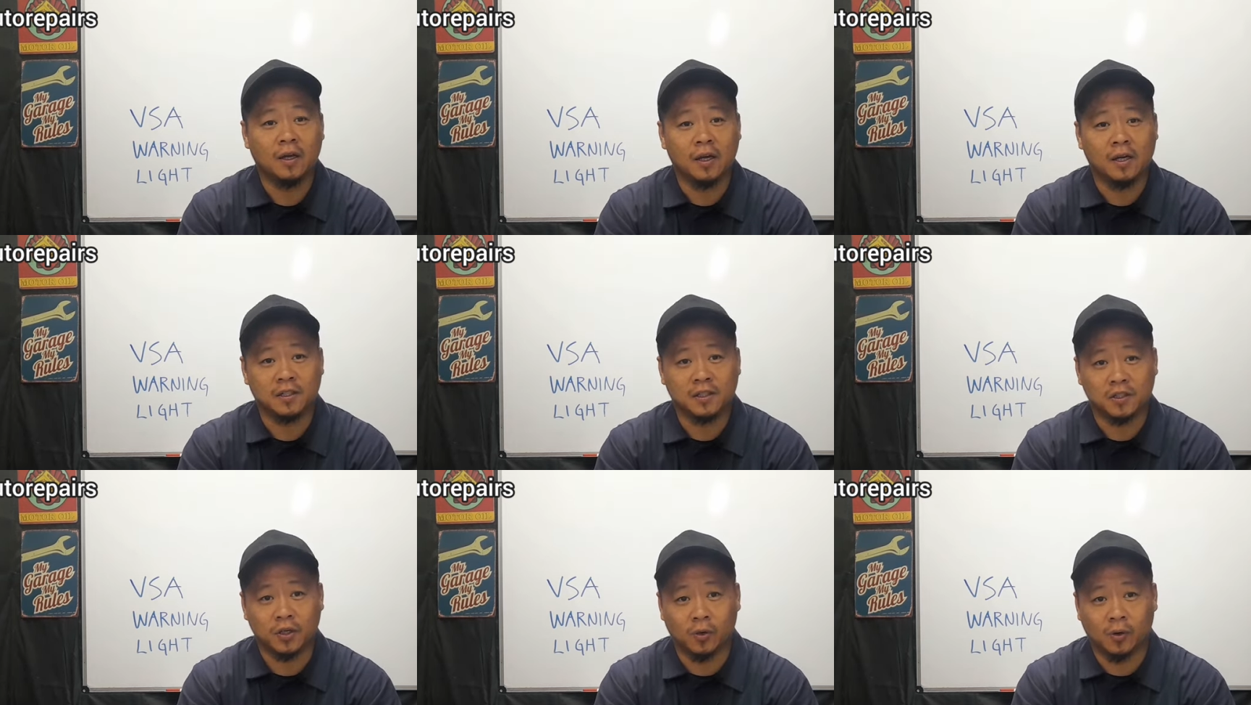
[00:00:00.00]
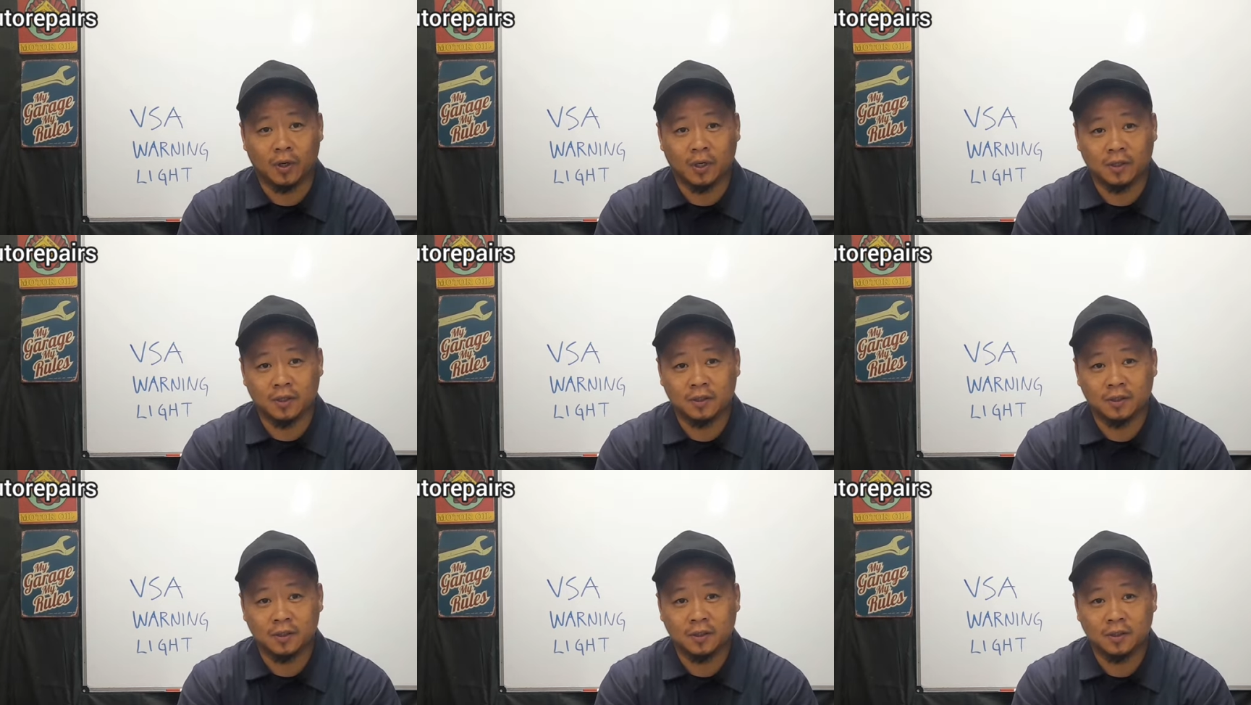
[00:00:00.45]
and so
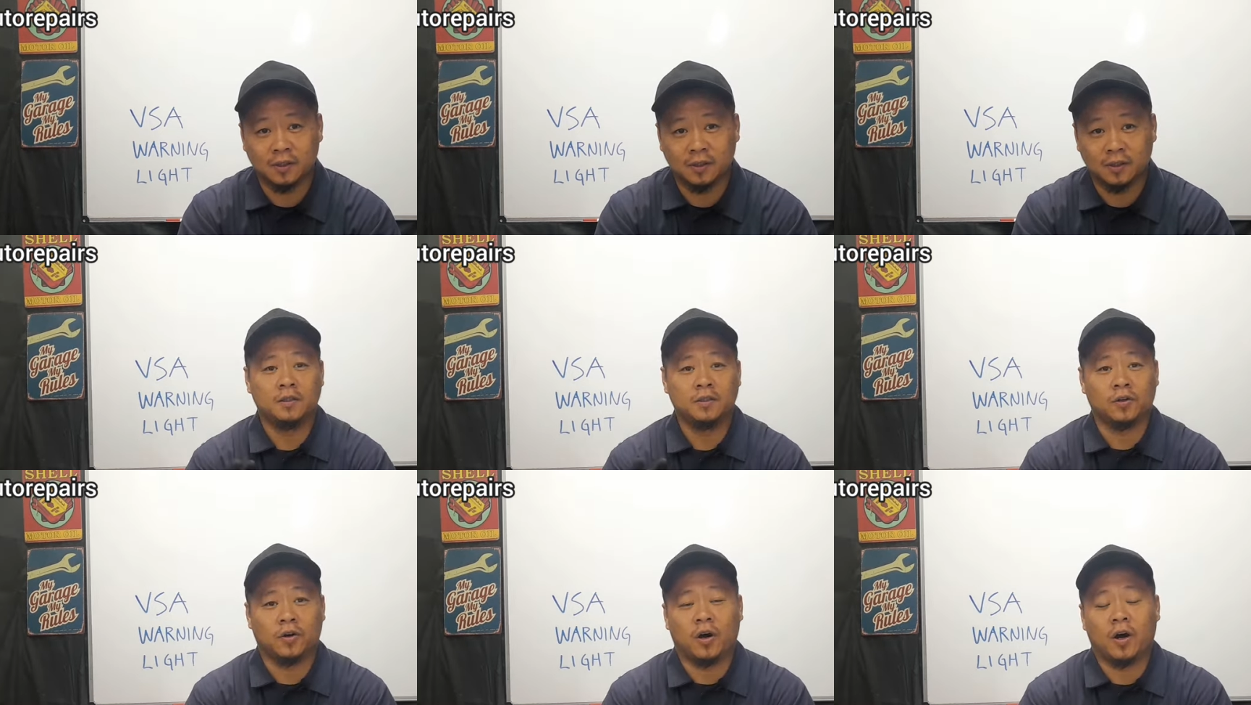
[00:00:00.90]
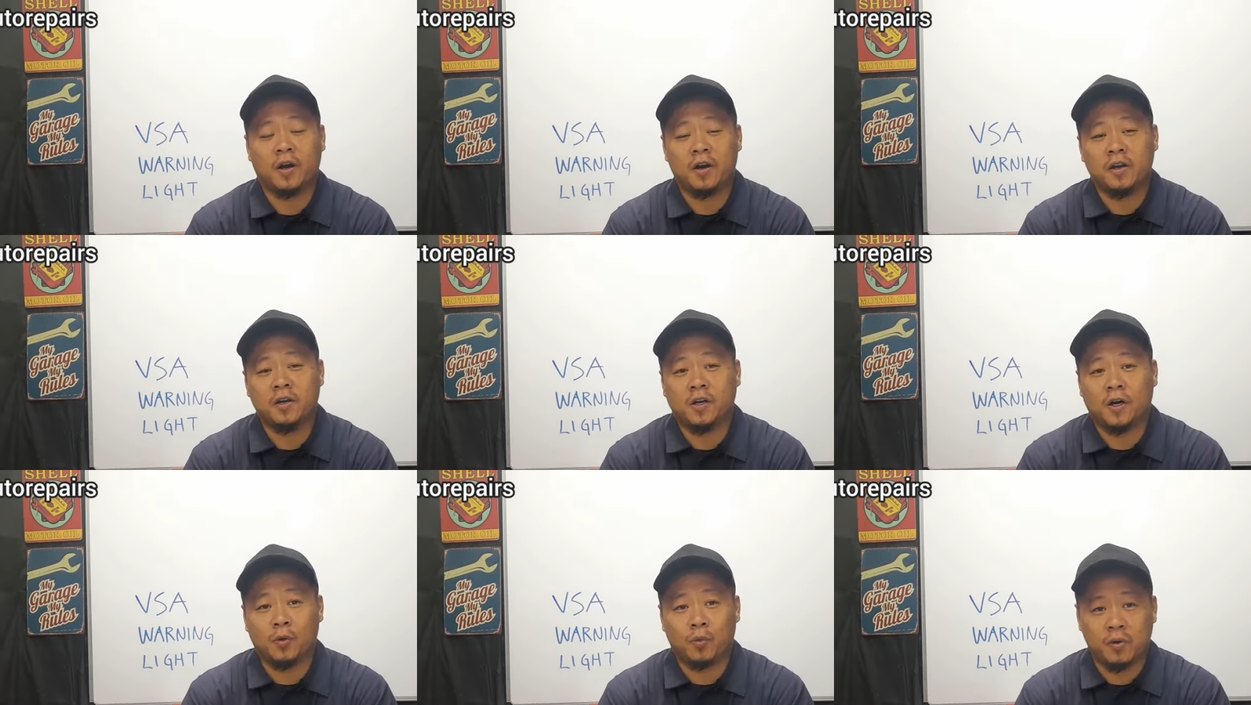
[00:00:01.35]
on. So how do
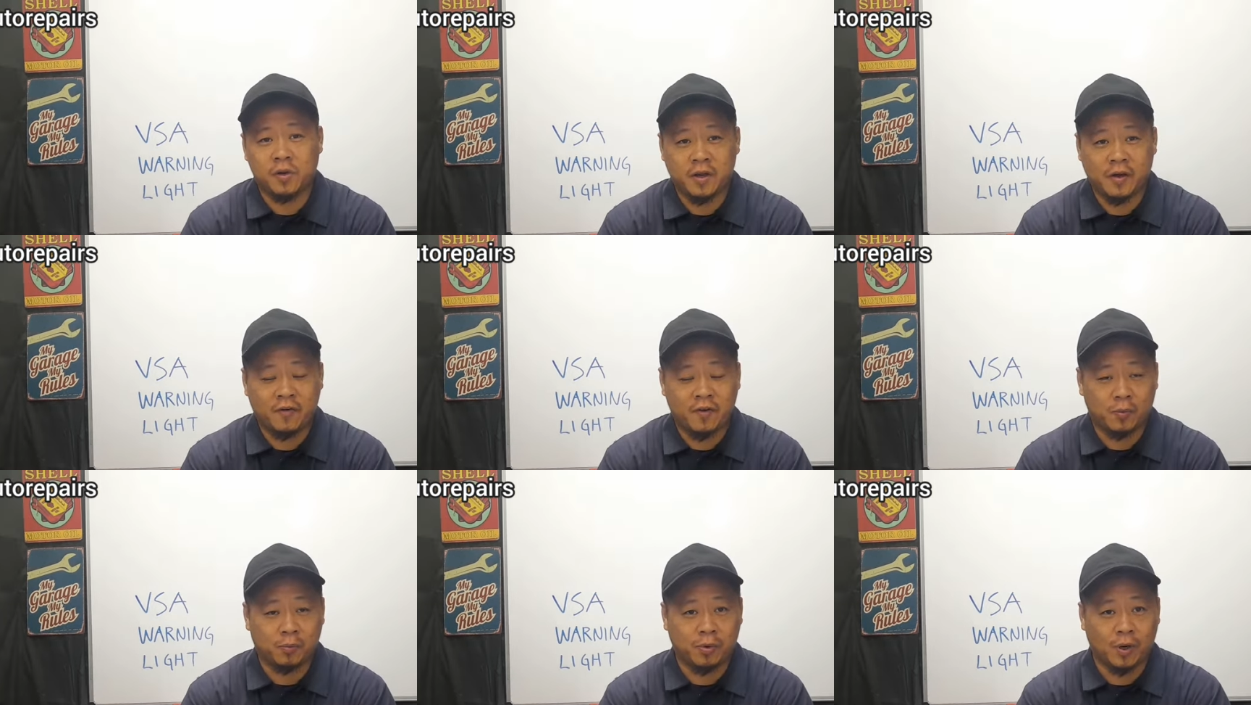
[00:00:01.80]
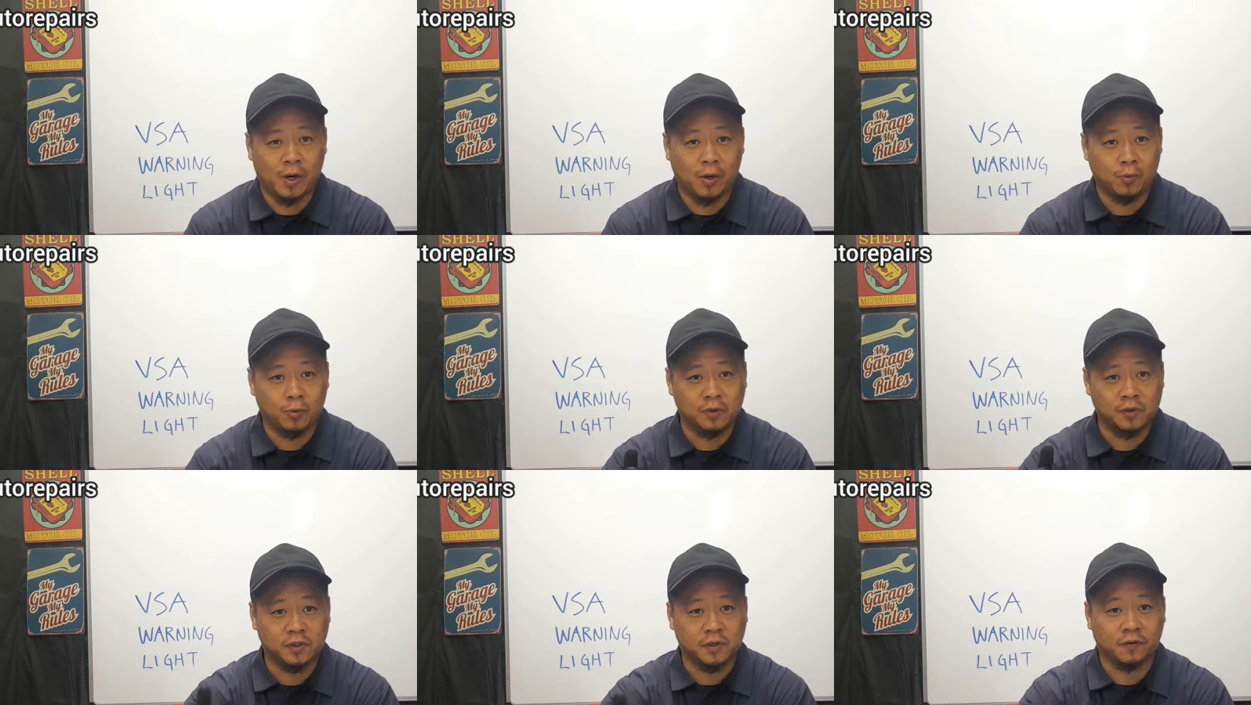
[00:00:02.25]
you know when you have a
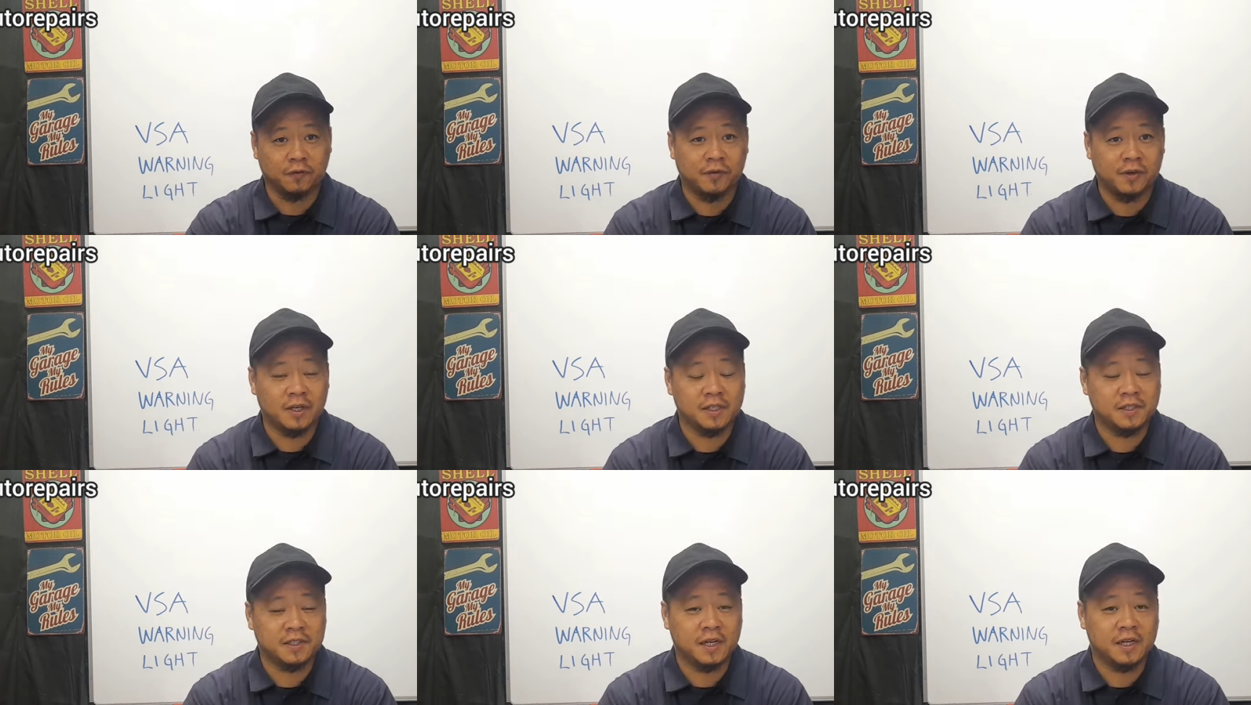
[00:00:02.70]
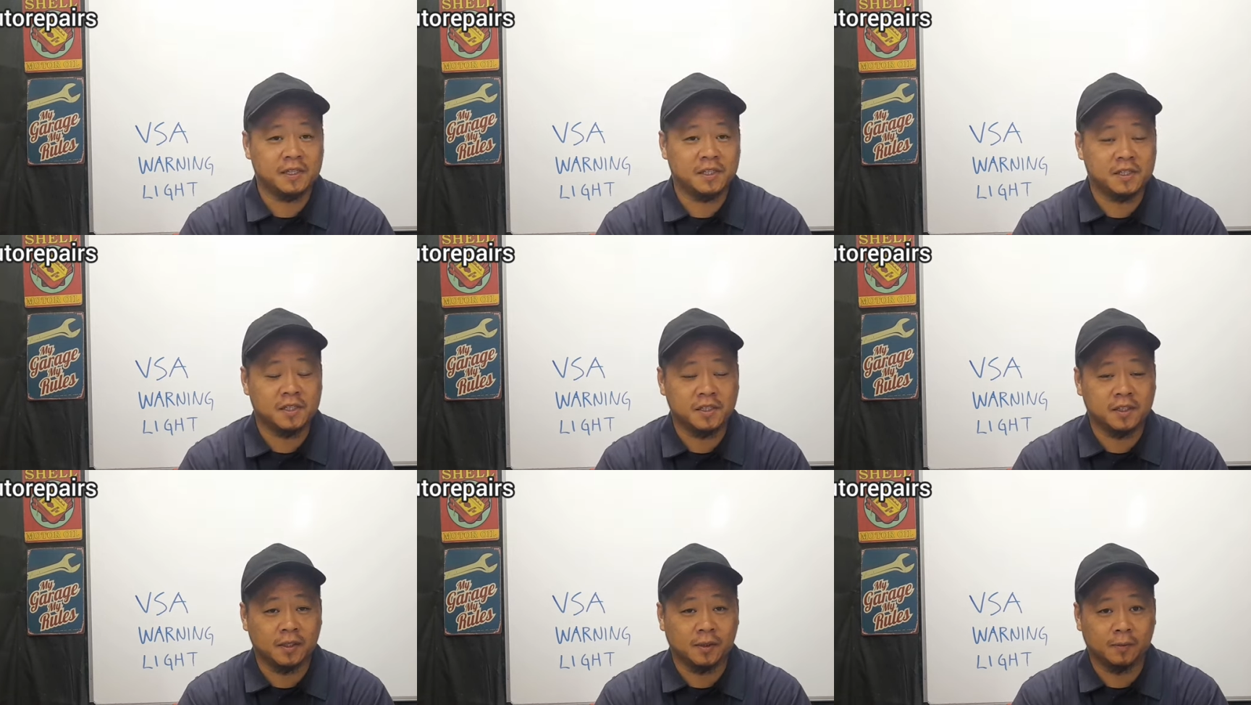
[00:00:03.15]
problem with your VSA
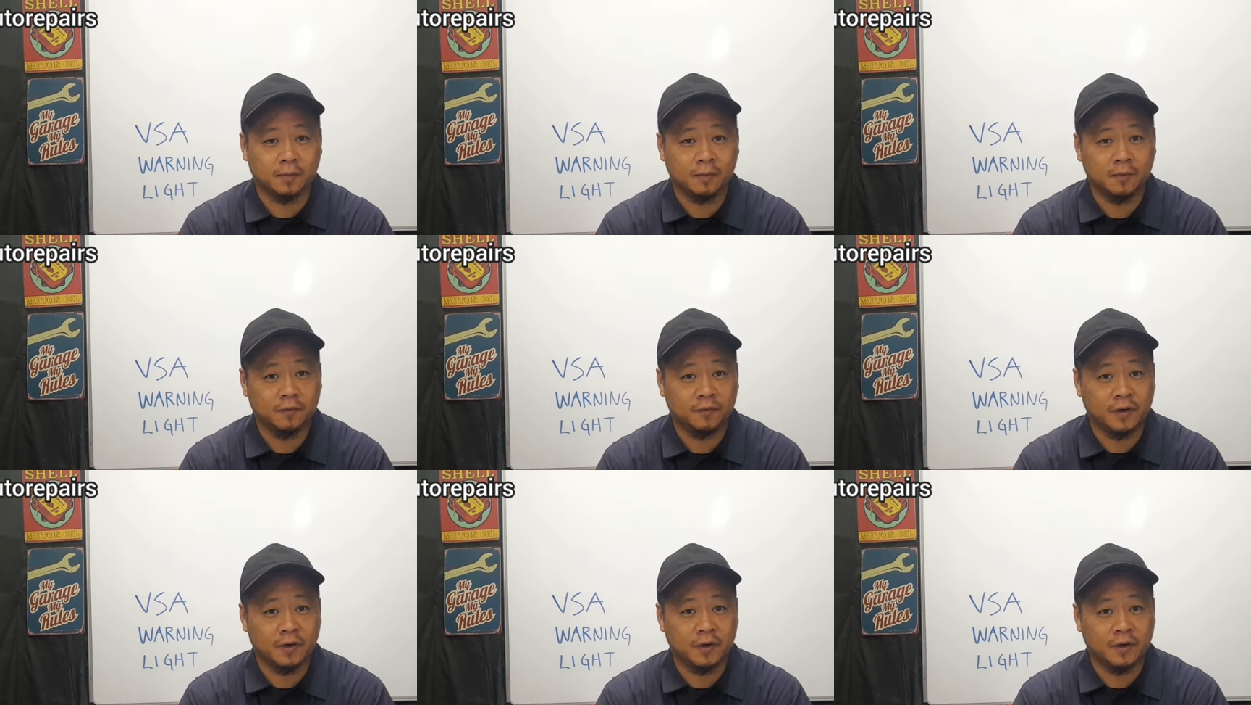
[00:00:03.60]
system?